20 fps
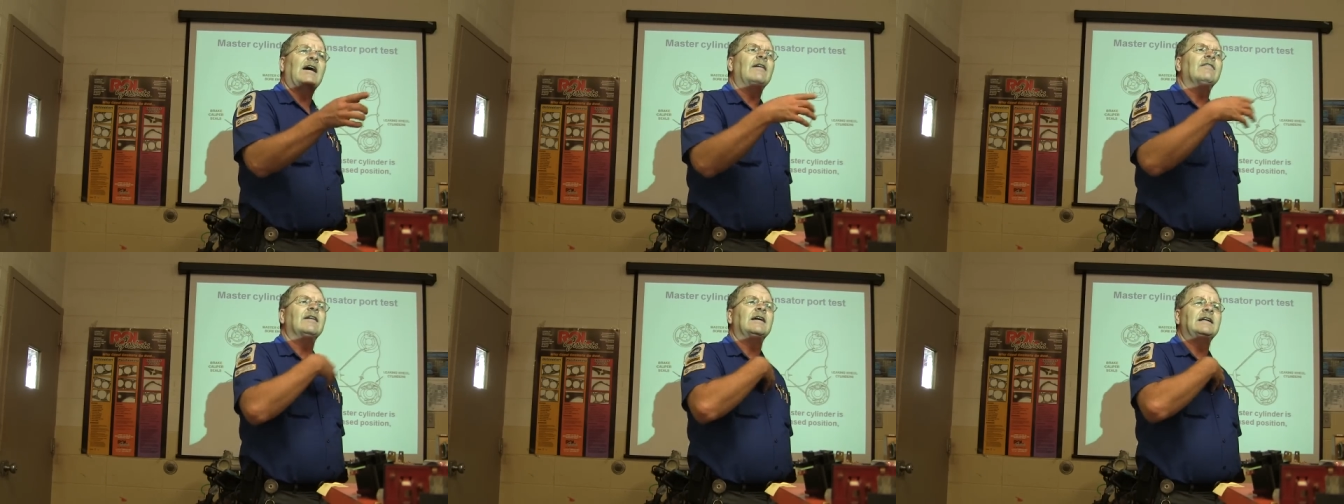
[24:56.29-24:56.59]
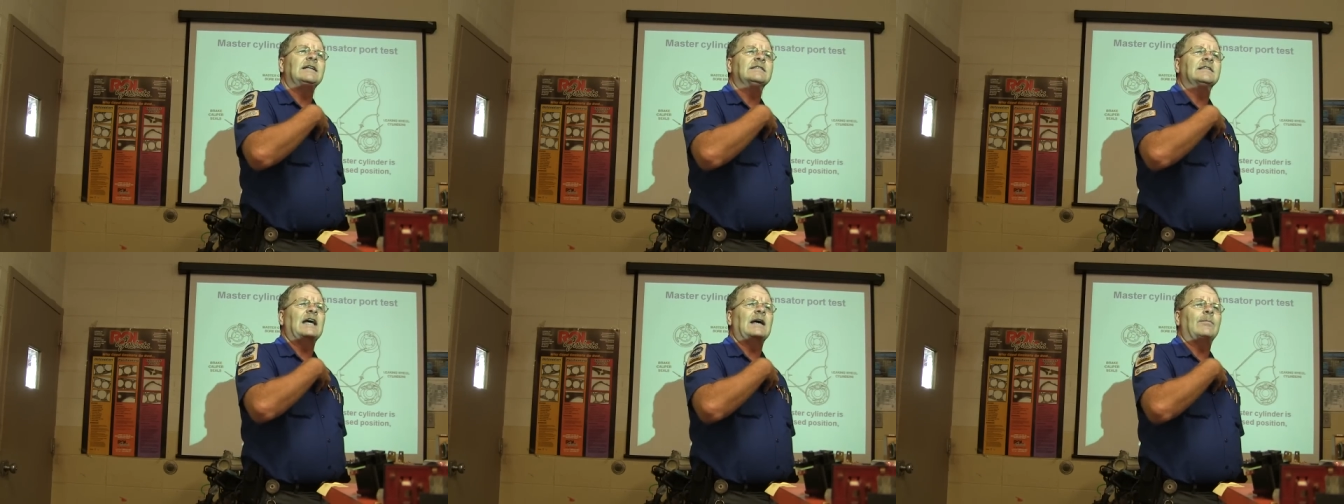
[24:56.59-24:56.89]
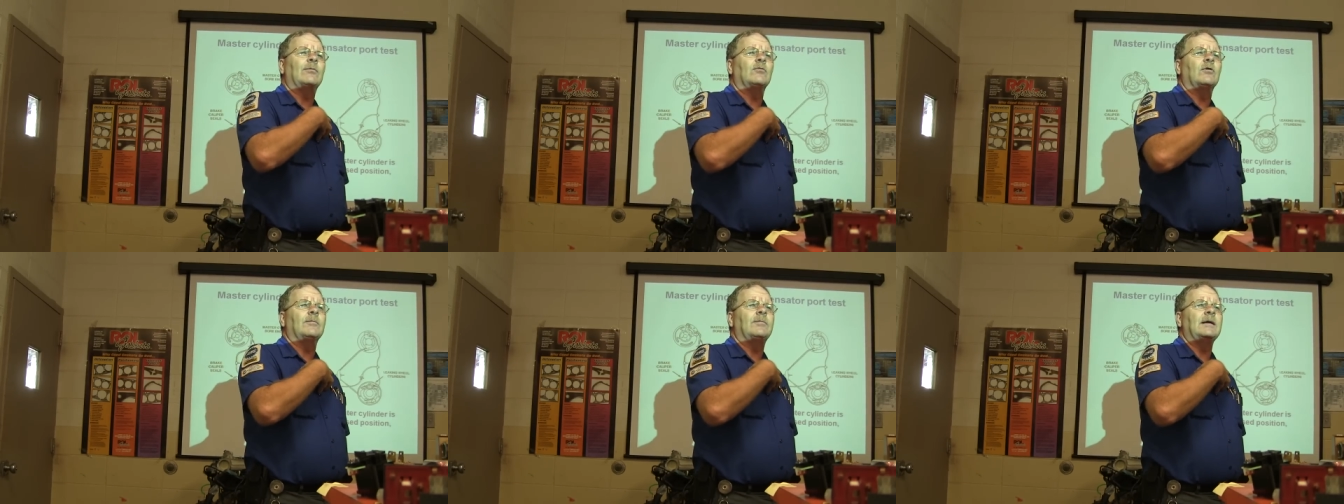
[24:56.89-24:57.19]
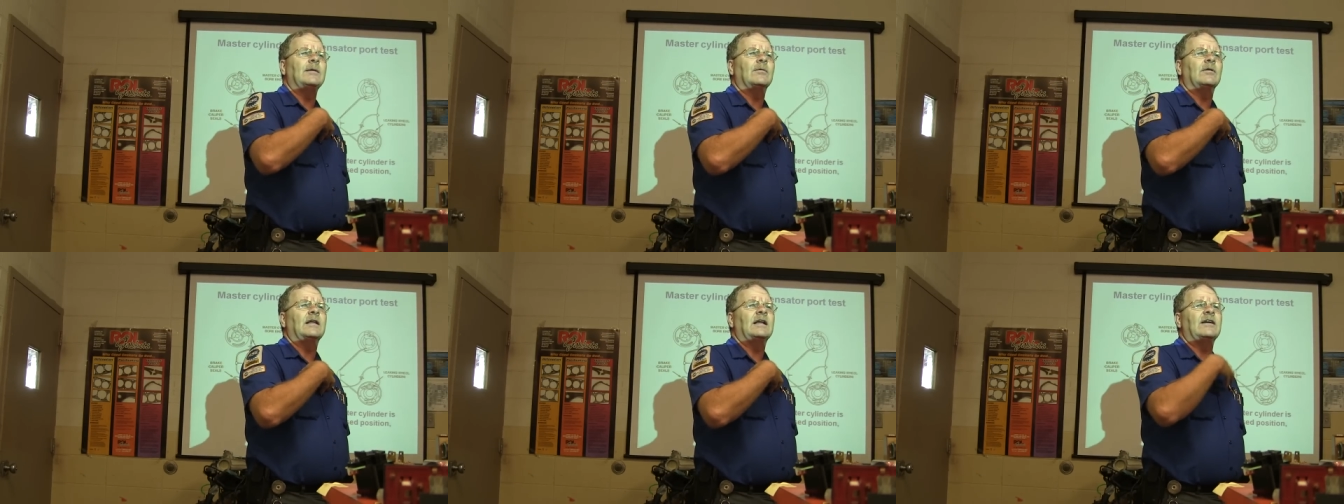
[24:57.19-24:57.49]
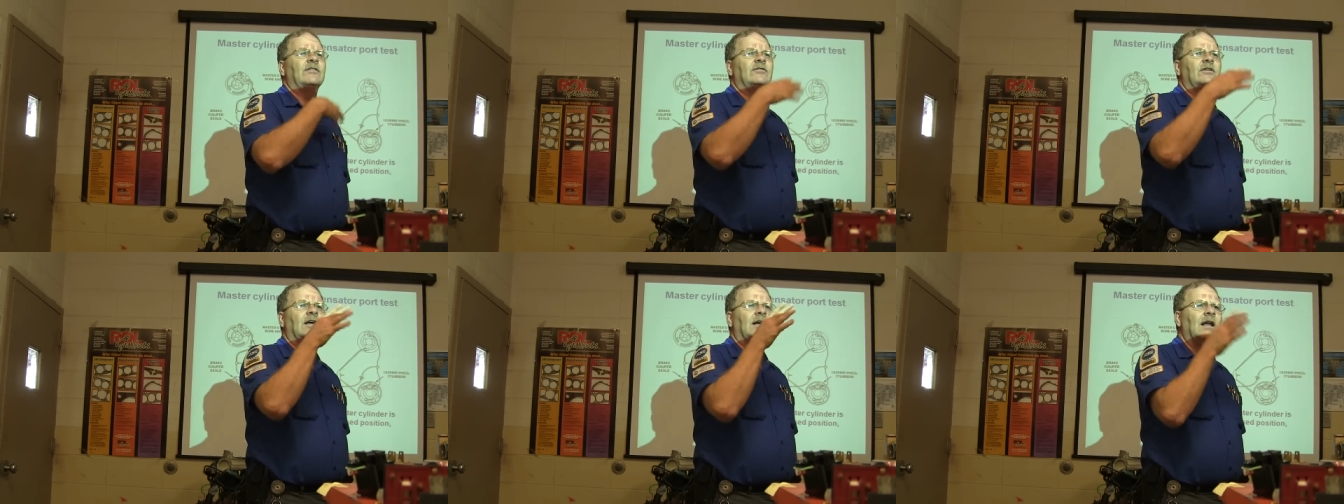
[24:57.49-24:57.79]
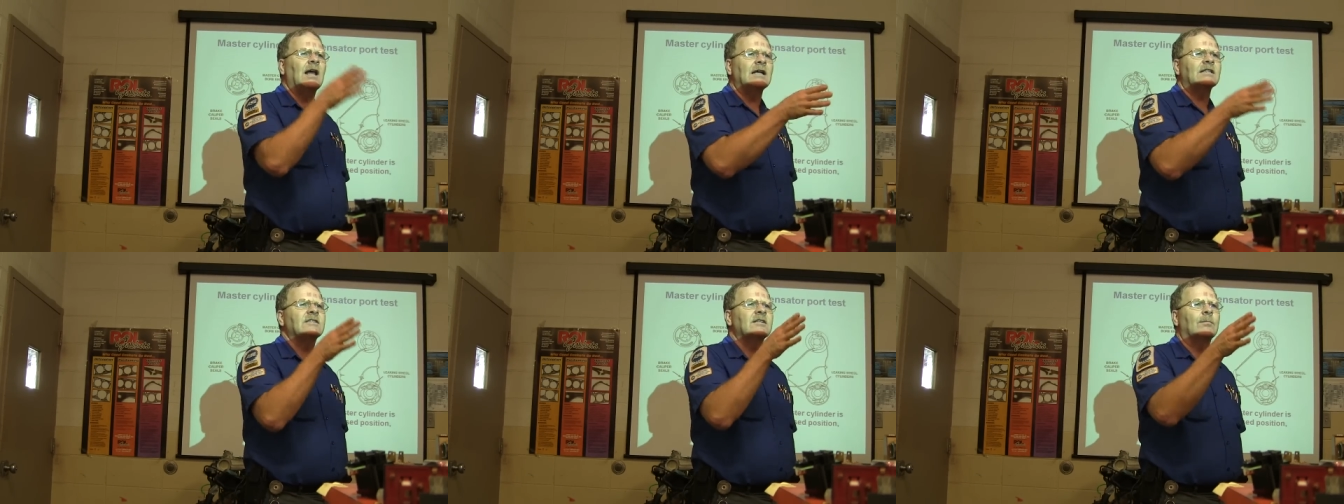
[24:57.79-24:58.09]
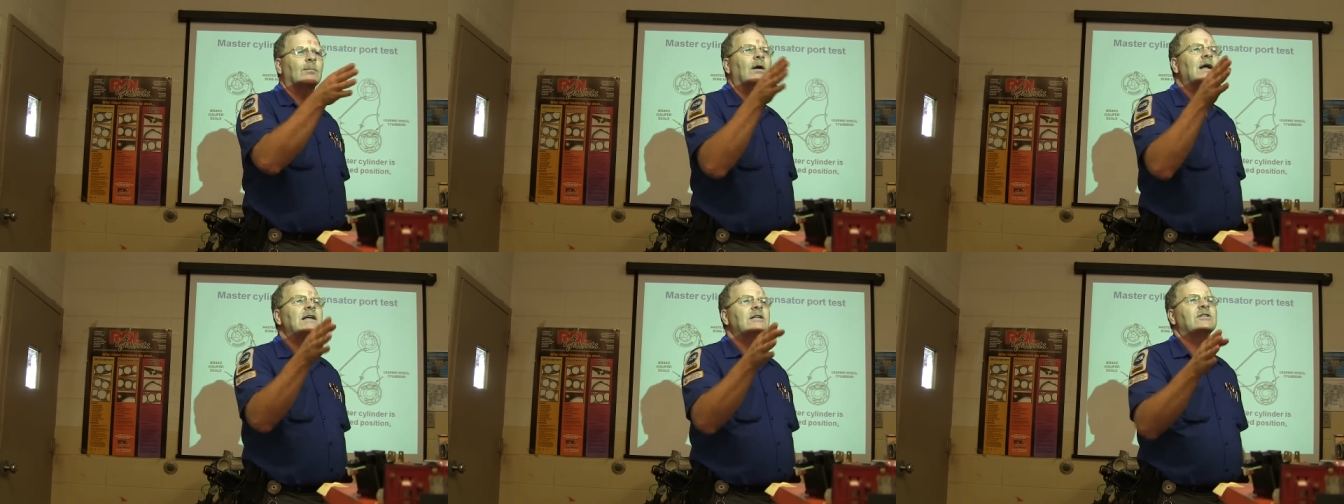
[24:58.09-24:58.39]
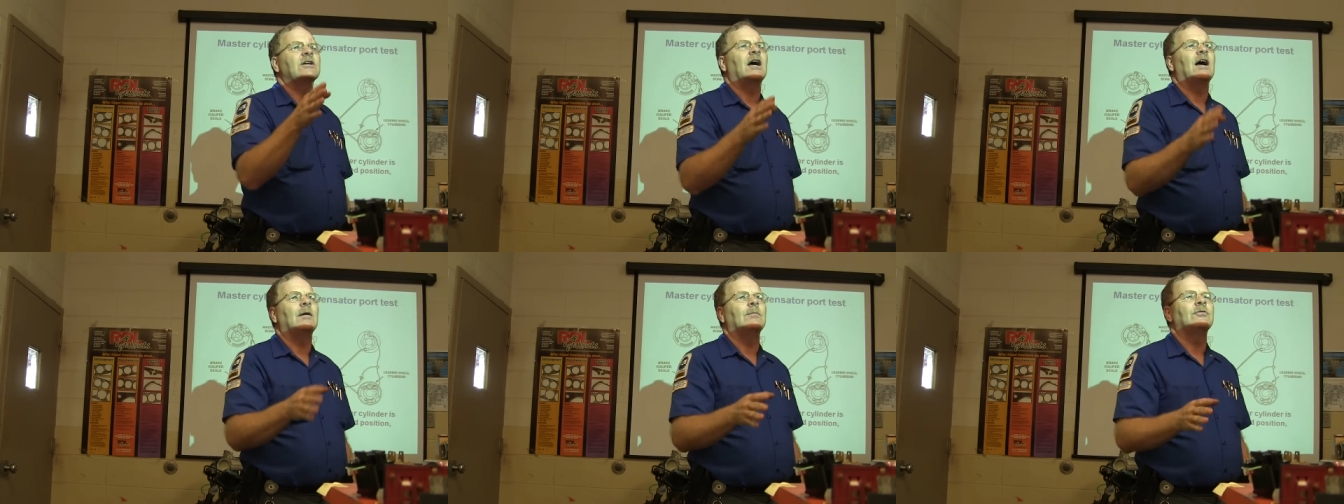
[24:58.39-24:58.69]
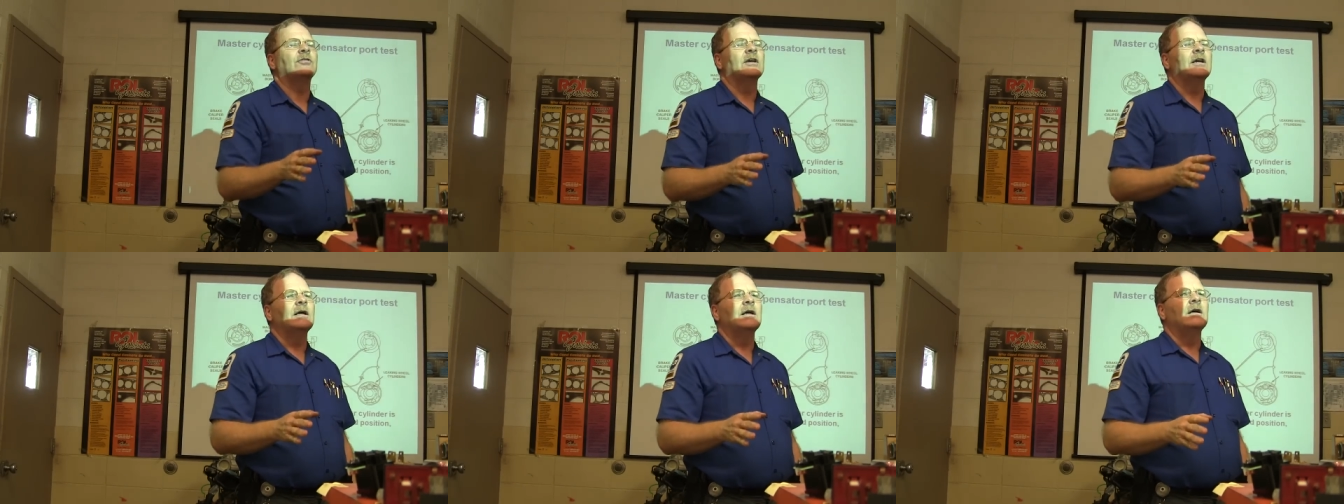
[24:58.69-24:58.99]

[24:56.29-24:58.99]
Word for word: I've had this happen with people that have done lots of brake jobs.